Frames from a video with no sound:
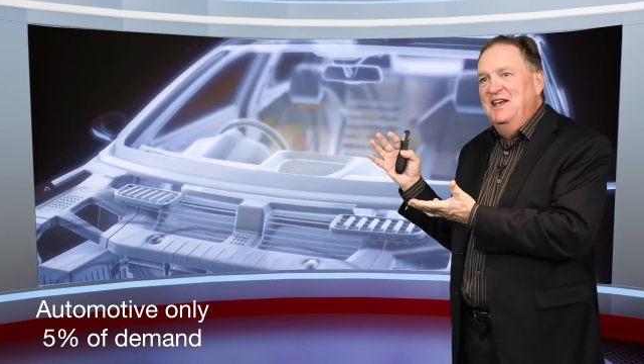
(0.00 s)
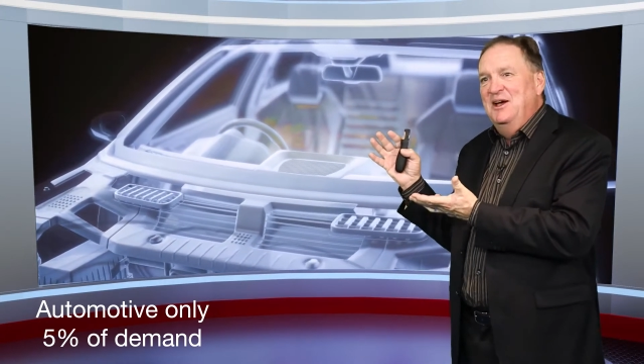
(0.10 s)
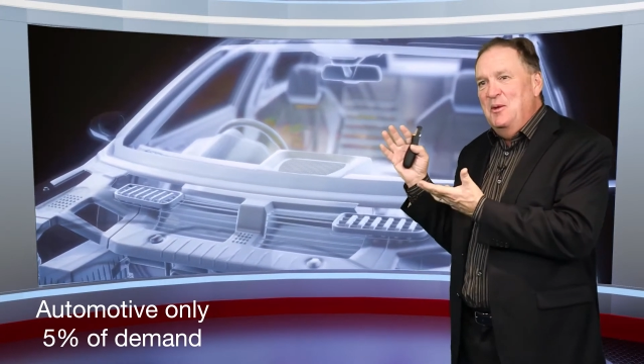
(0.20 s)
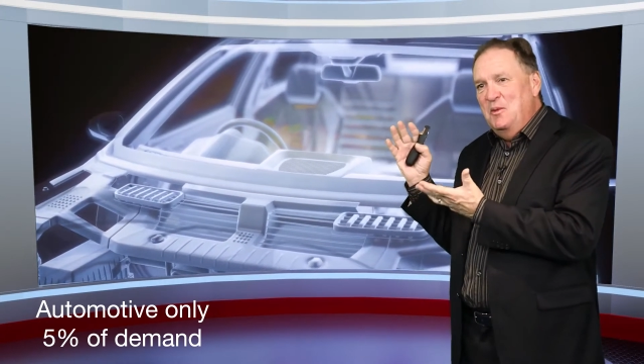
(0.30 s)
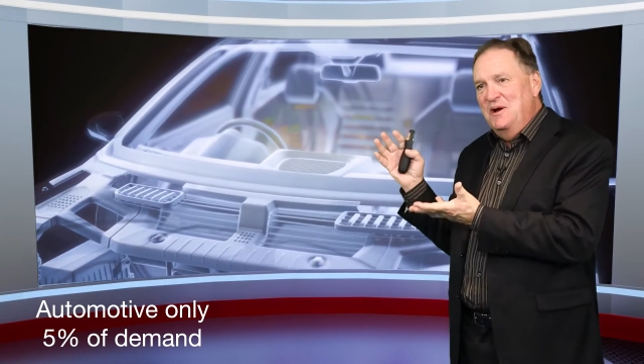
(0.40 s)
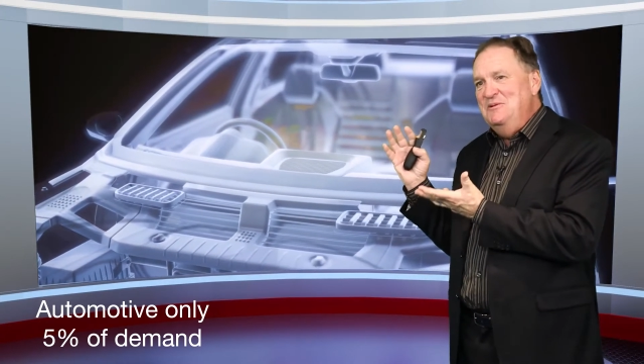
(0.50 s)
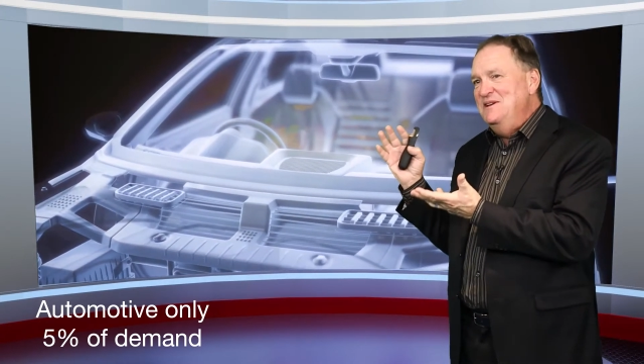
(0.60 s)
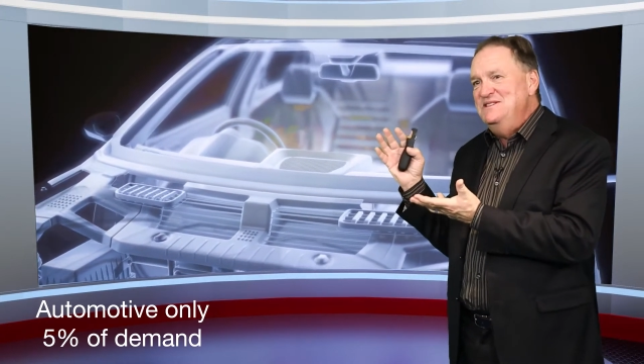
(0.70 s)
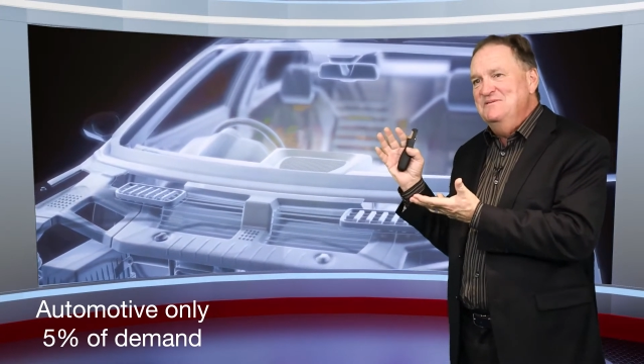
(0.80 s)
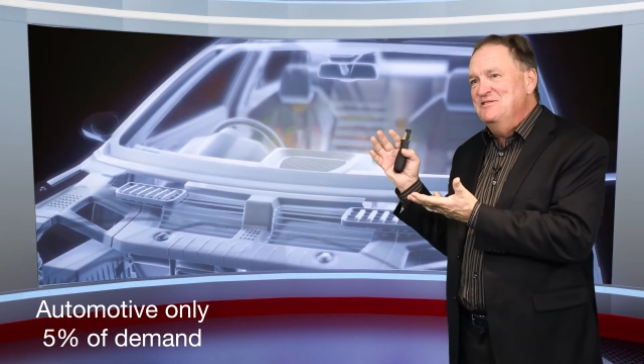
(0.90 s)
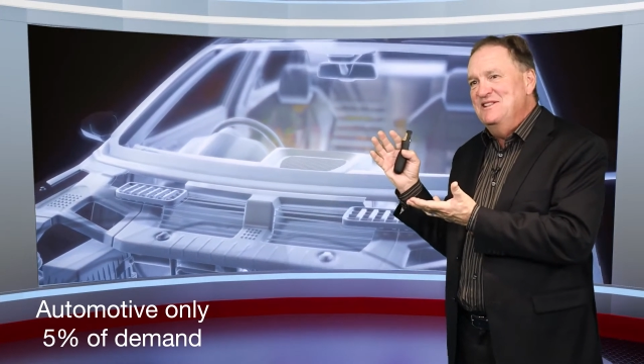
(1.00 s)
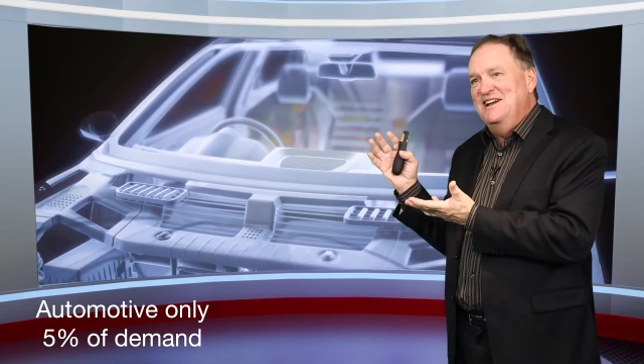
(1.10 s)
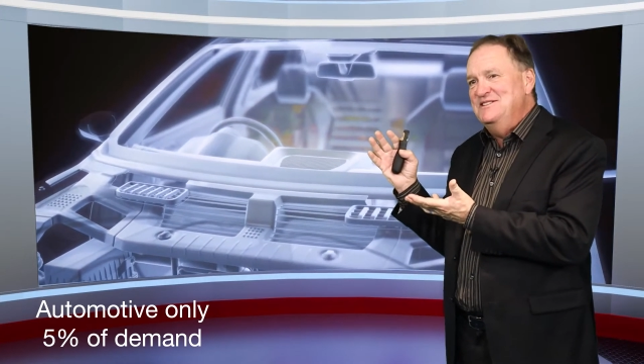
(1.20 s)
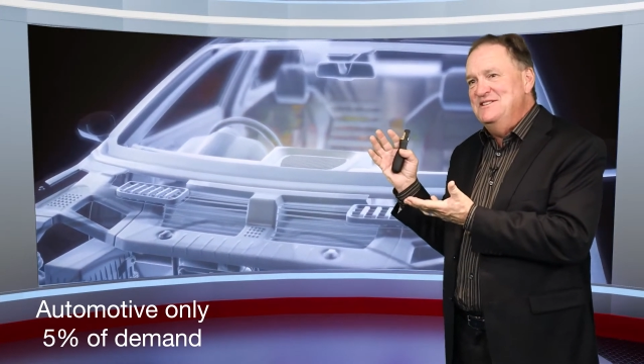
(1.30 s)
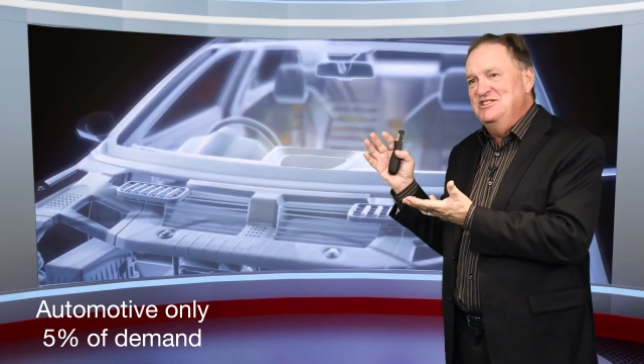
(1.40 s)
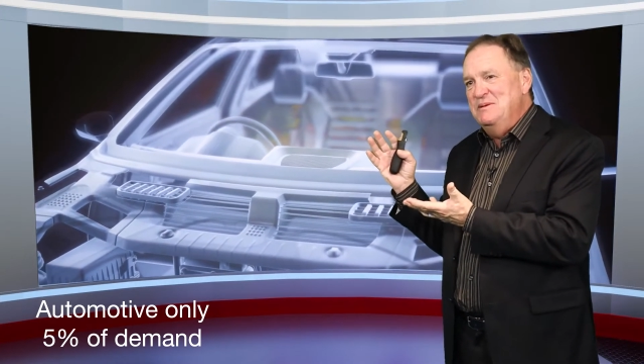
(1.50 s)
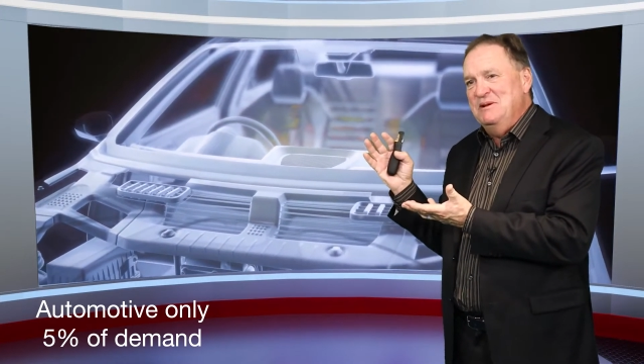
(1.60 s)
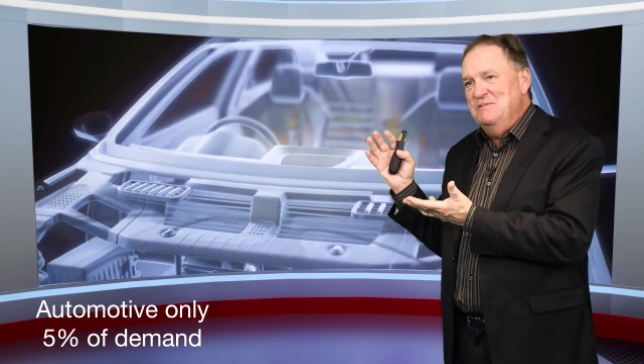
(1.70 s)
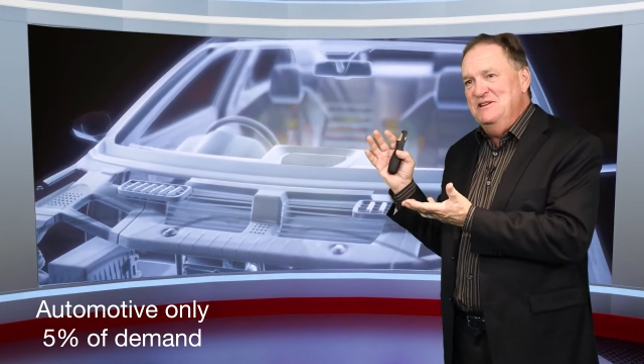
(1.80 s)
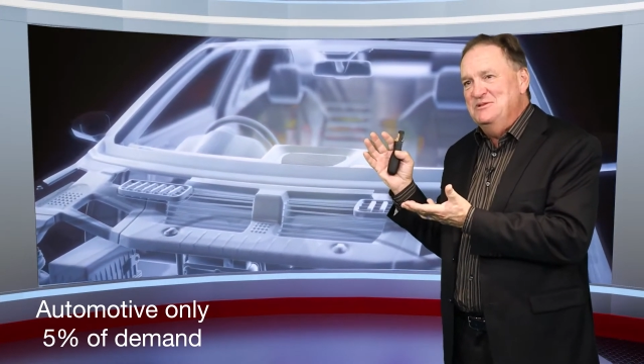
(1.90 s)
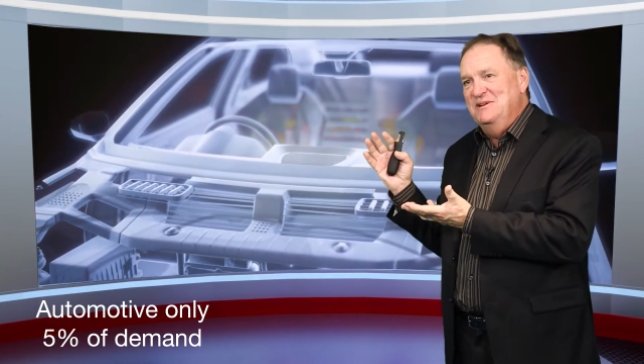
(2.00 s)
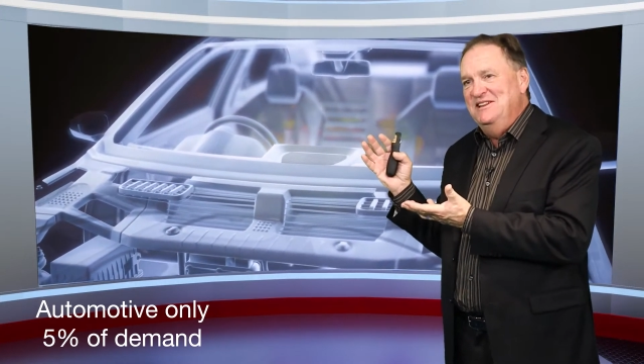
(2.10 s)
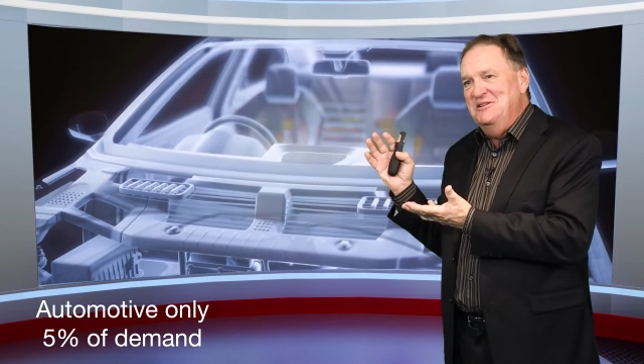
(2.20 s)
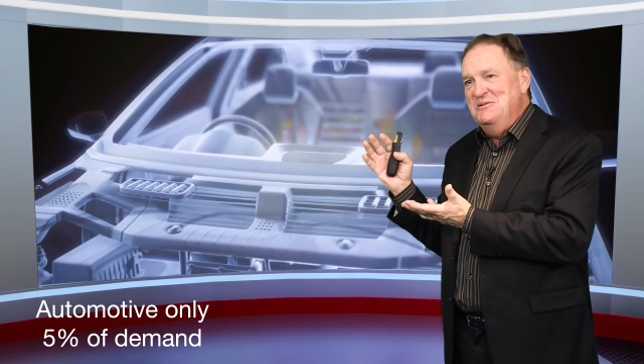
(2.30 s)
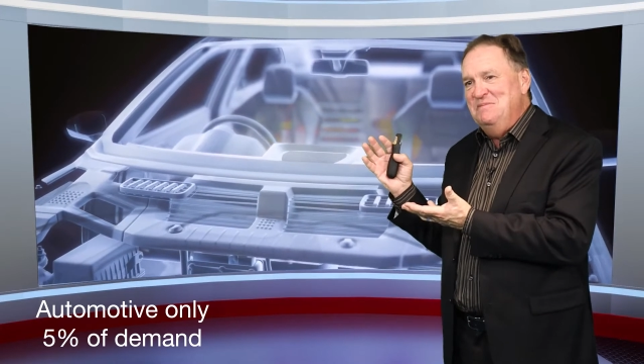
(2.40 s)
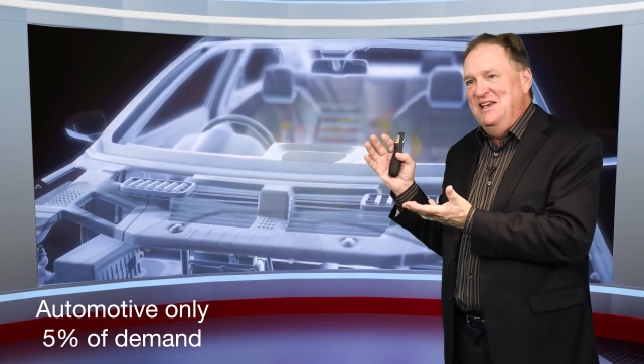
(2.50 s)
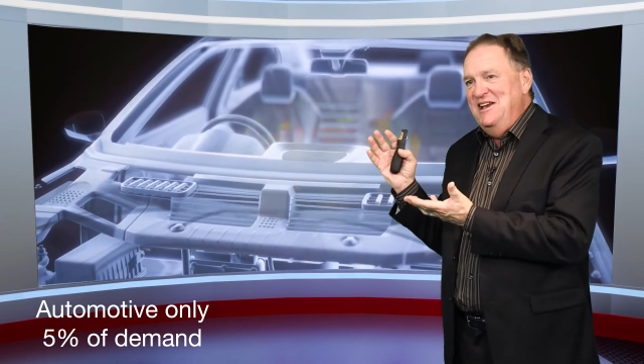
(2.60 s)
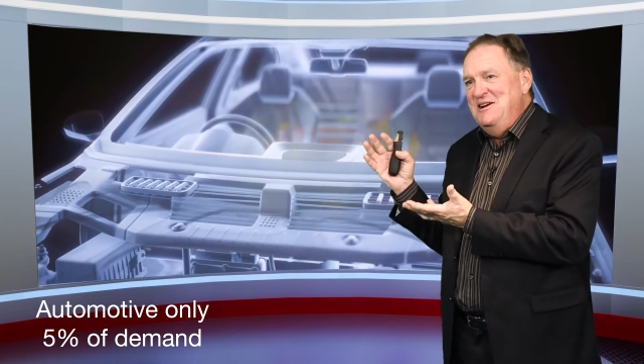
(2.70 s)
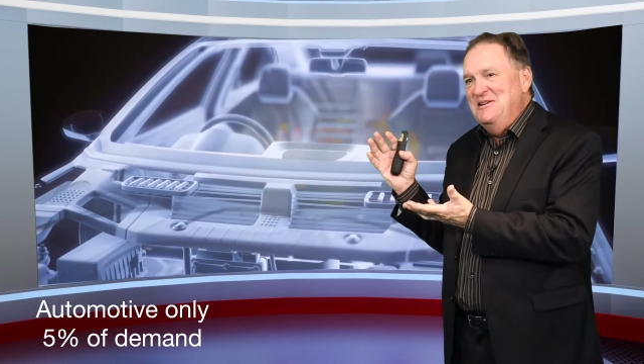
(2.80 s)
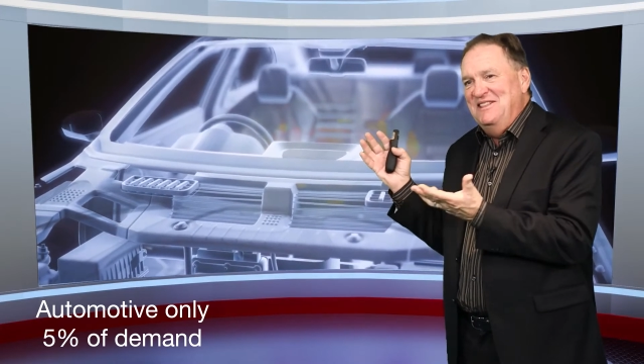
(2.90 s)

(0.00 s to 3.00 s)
One reason for that is the chip companies really don't care.